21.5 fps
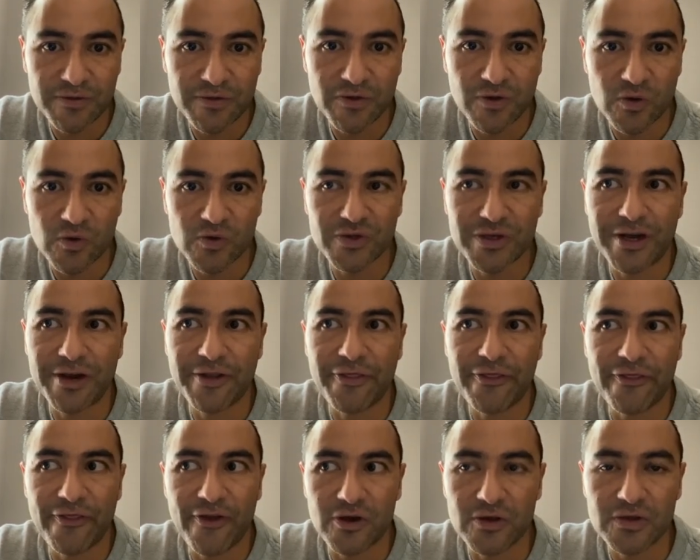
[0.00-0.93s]
Those are
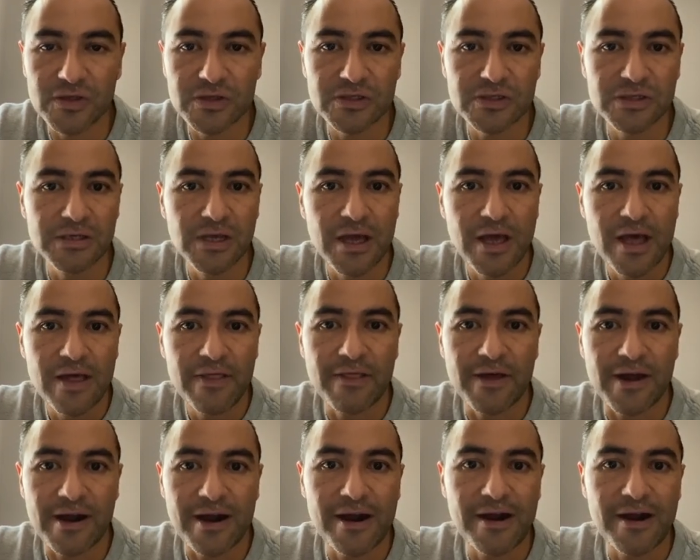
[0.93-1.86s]
thoughts
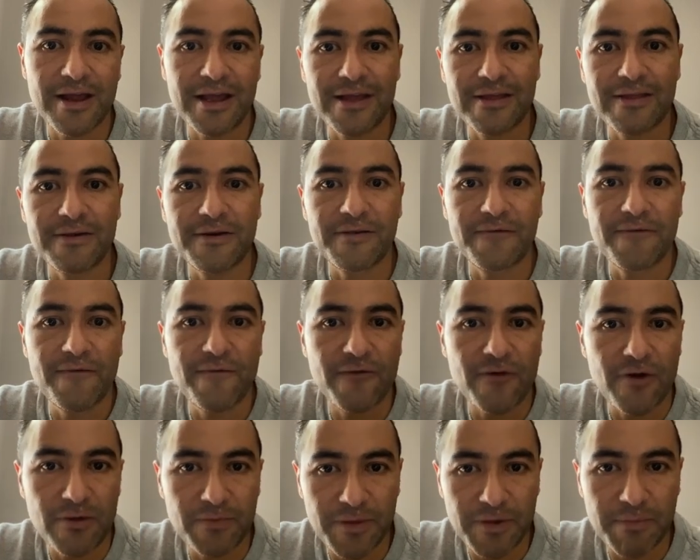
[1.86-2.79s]
that are either
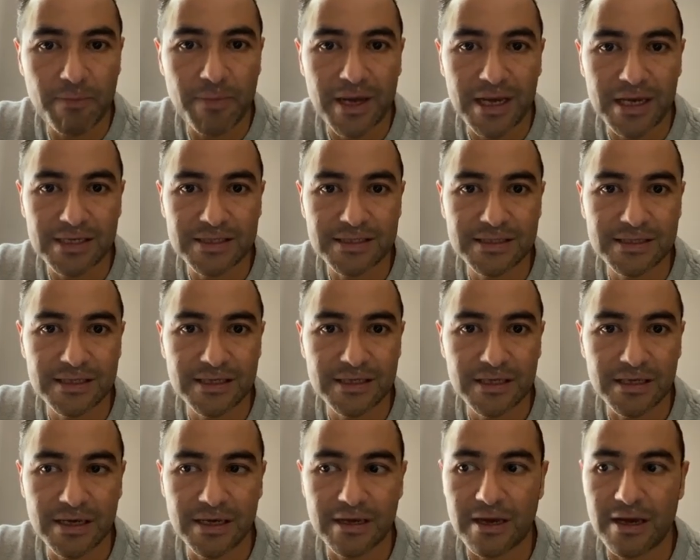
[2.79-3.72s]
from the
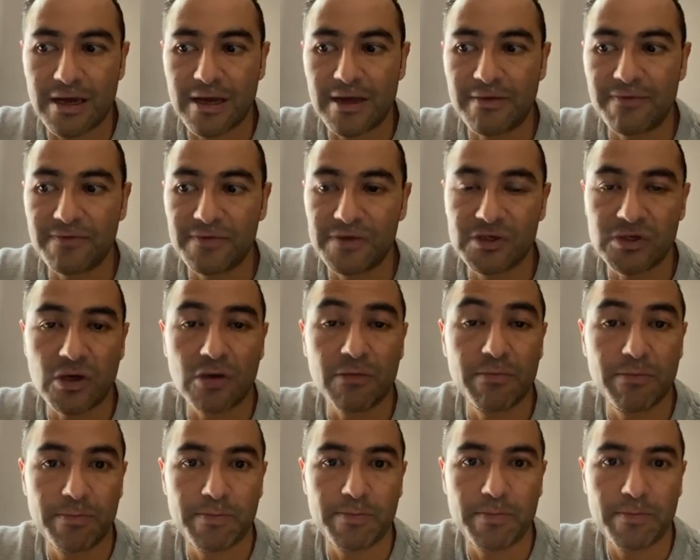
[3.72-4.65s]
past and
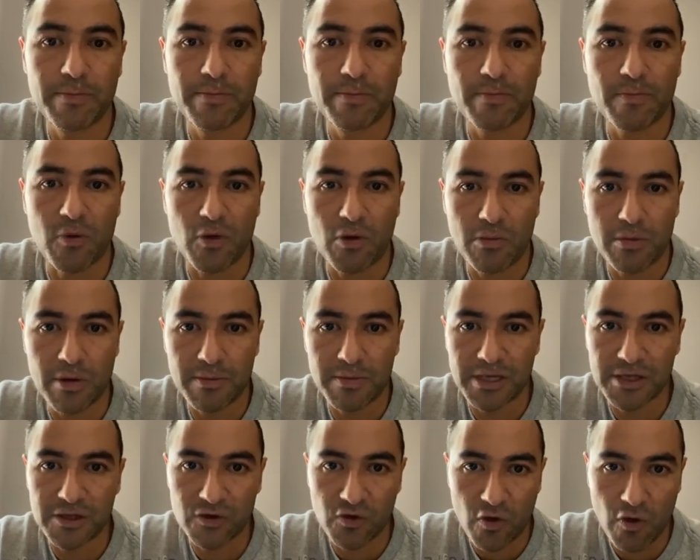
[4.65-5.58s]
some
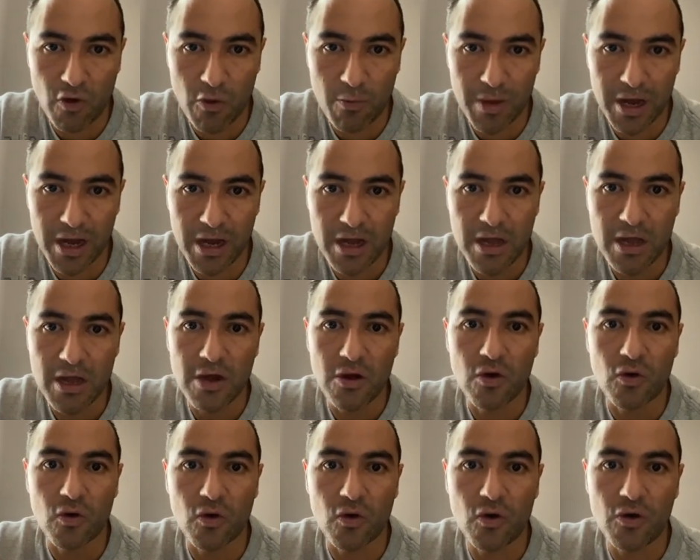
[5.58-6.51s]
probably trauma
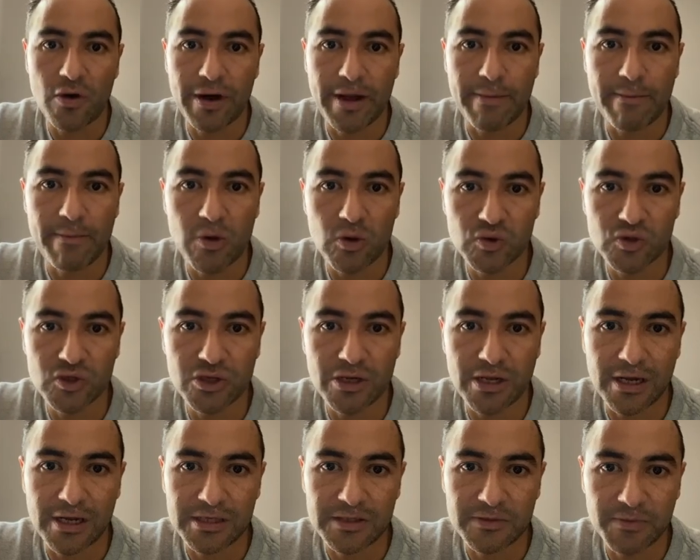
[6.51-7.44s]
or
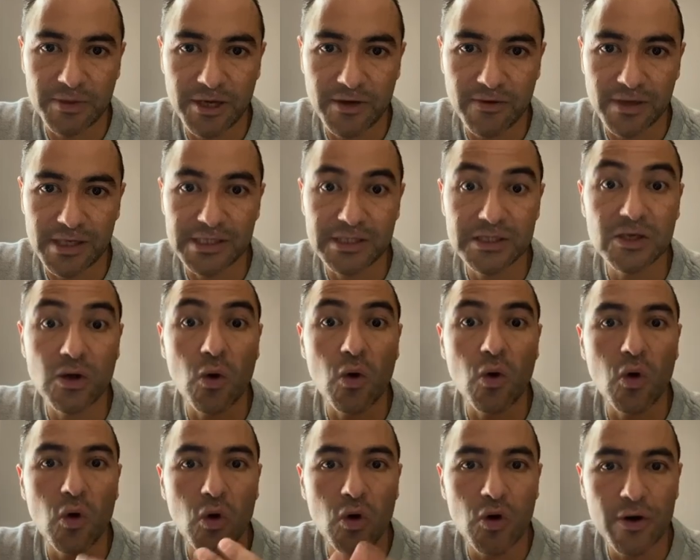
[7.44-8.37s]
emotional experience,
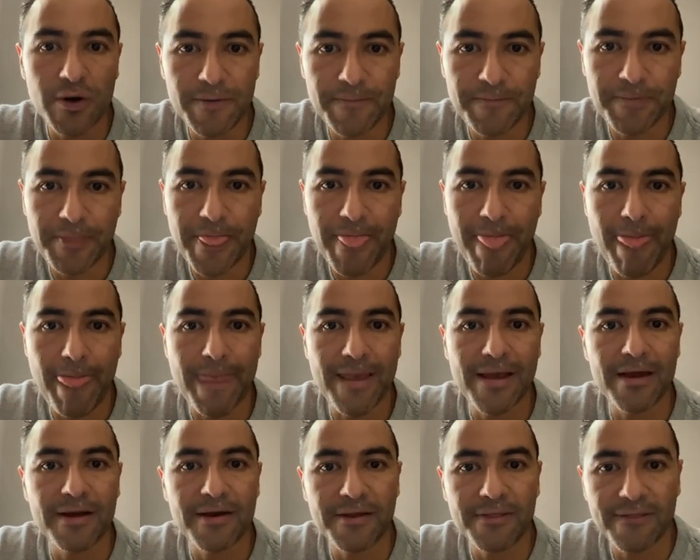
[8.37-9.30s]
or
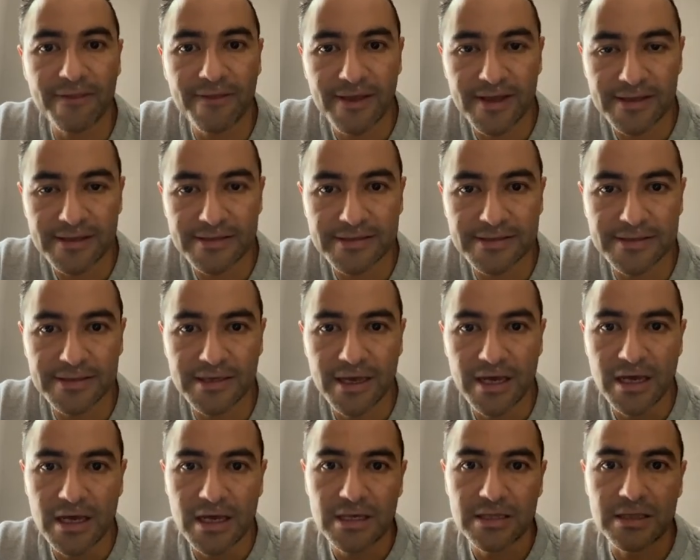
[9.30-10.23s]
they are things
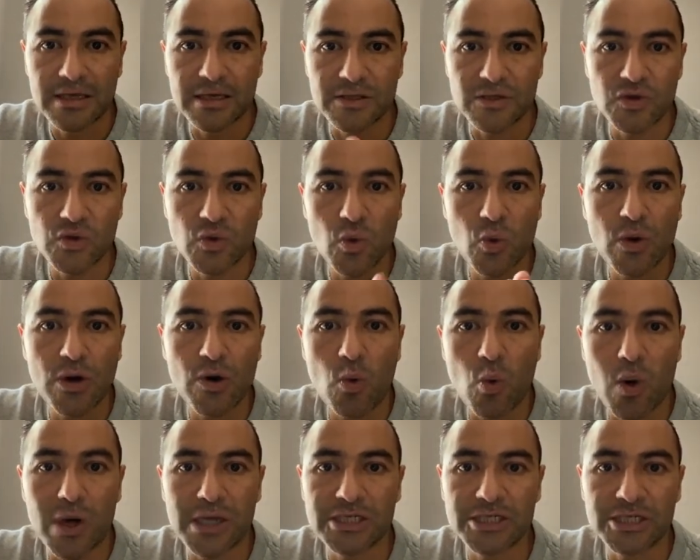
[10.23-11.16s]
that you were
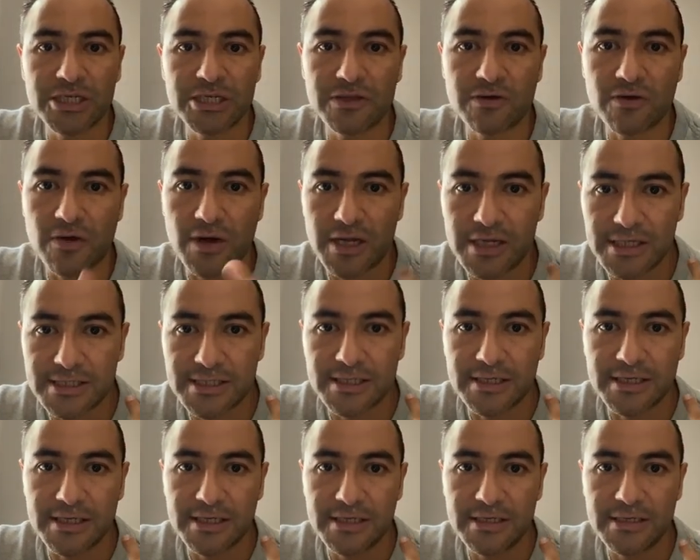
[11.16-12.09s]
watching or
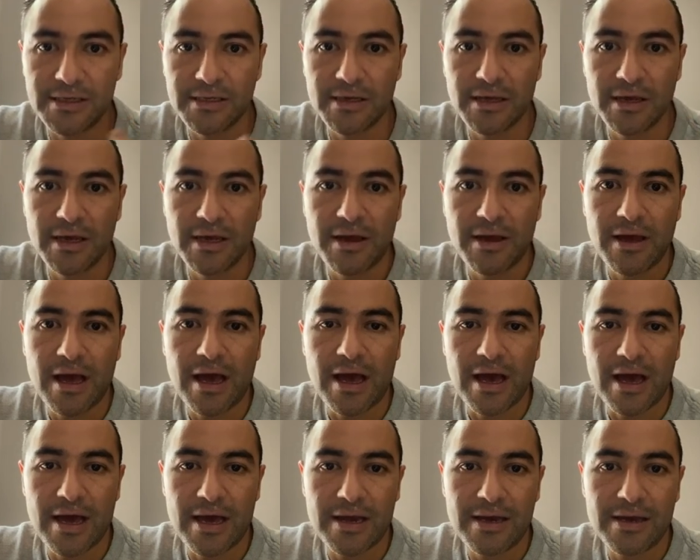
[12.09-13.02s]
listening
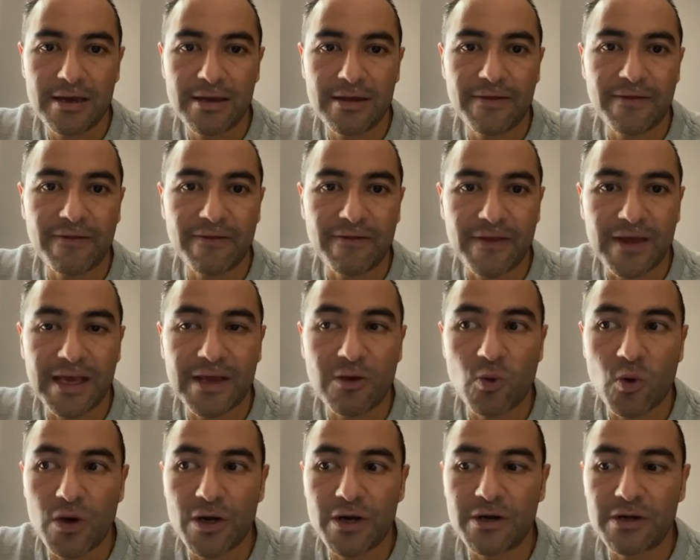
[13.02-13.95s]
and they
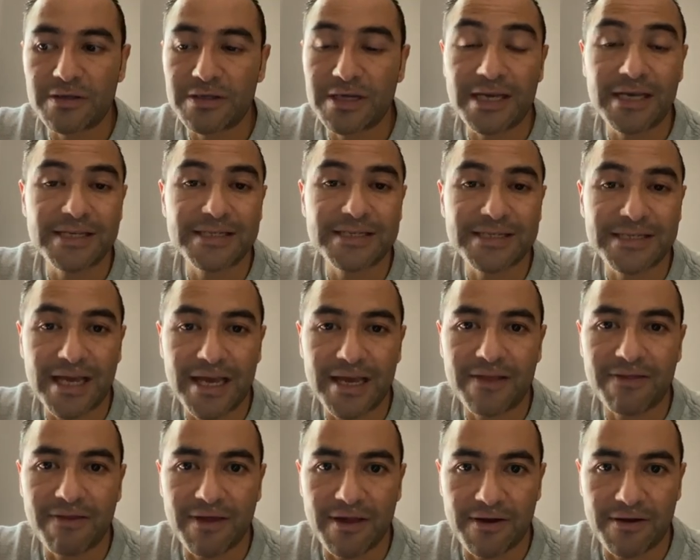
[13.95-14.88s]
were they
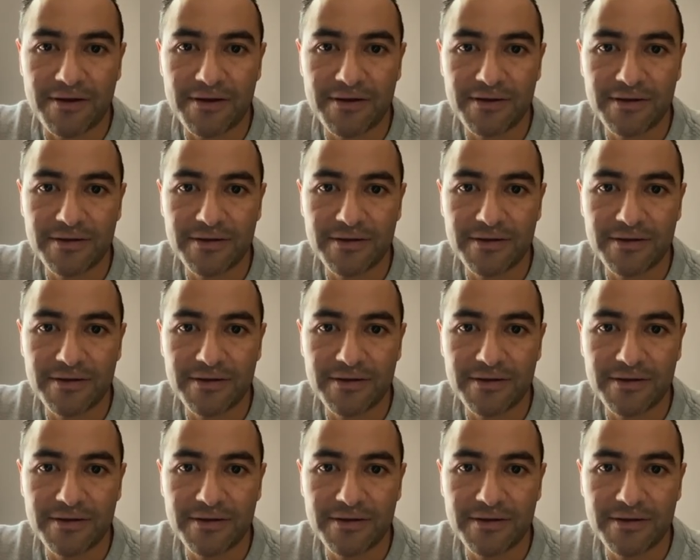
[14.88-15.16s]
stay there.